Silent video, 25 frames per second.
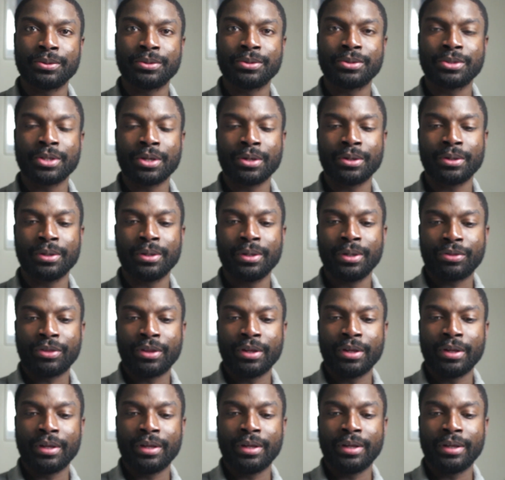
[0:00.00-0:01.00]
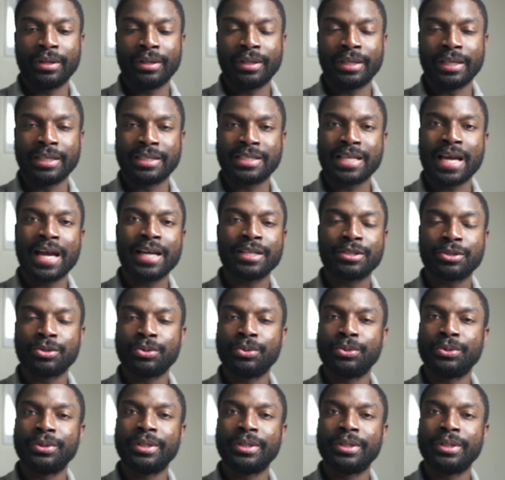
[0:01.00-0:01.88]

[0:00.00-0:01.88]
So the title,